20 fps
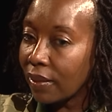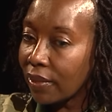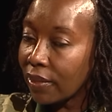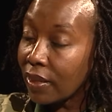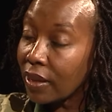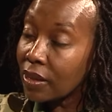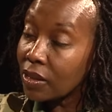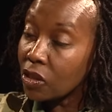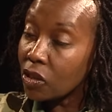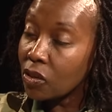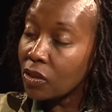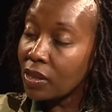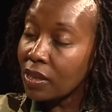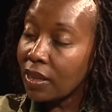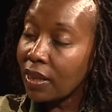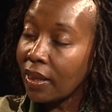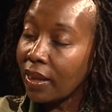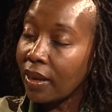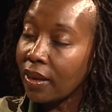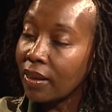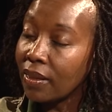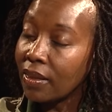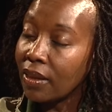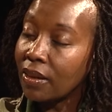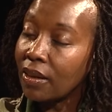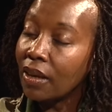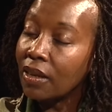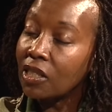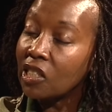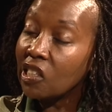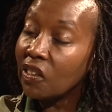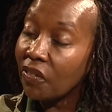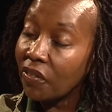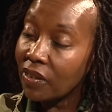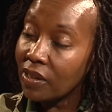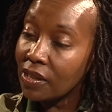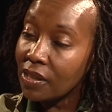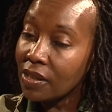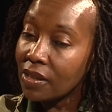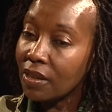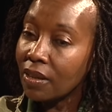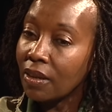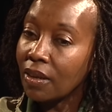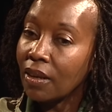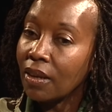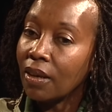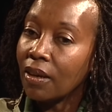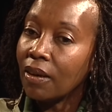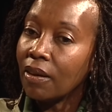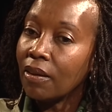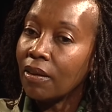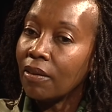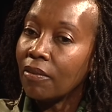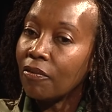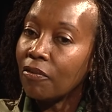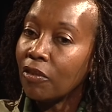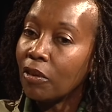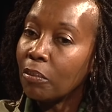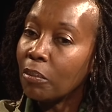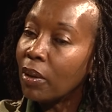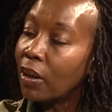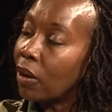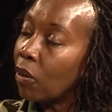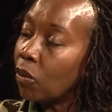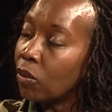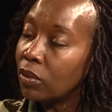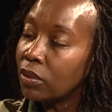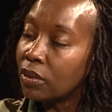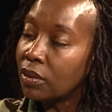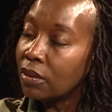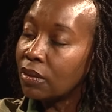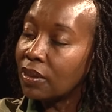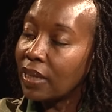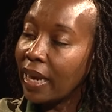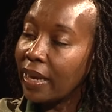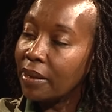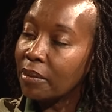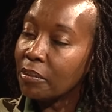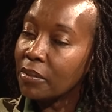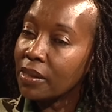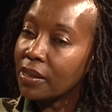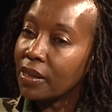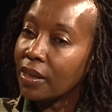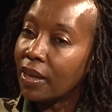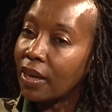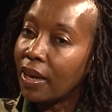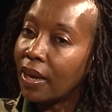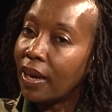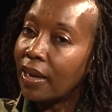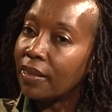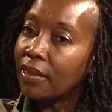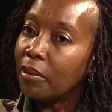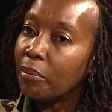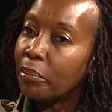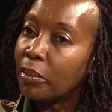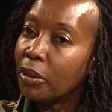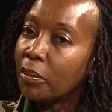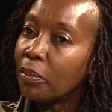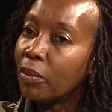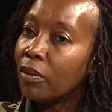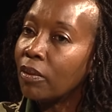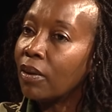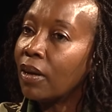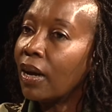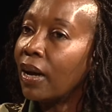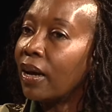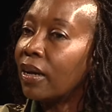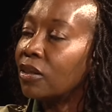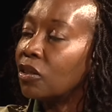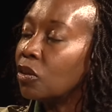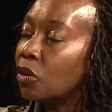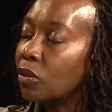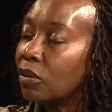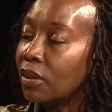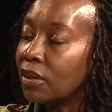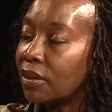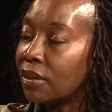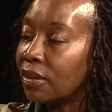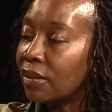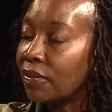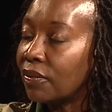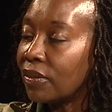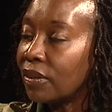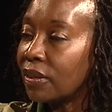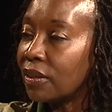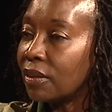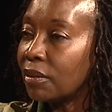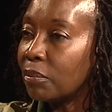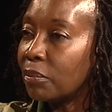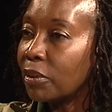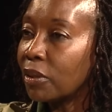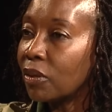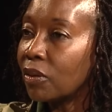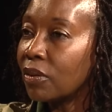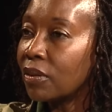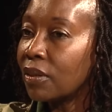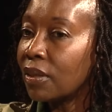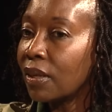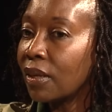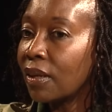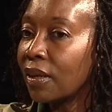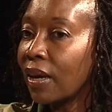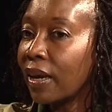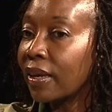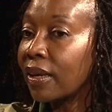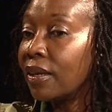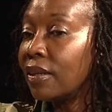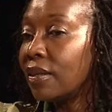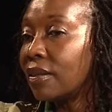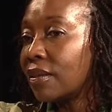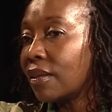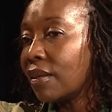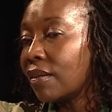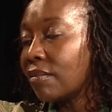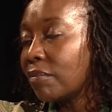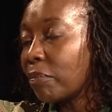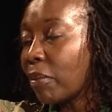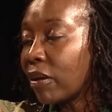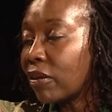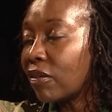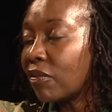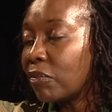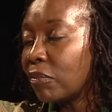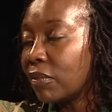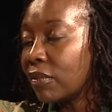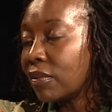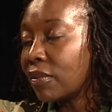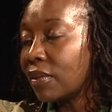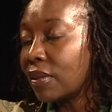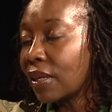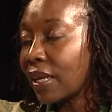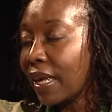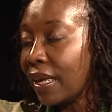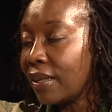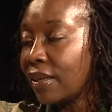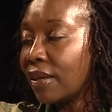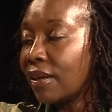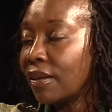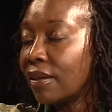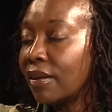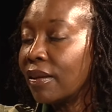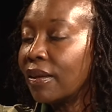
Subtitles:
things to see there that are different from old times, and the people are totally different because again, it's a part of Kenya.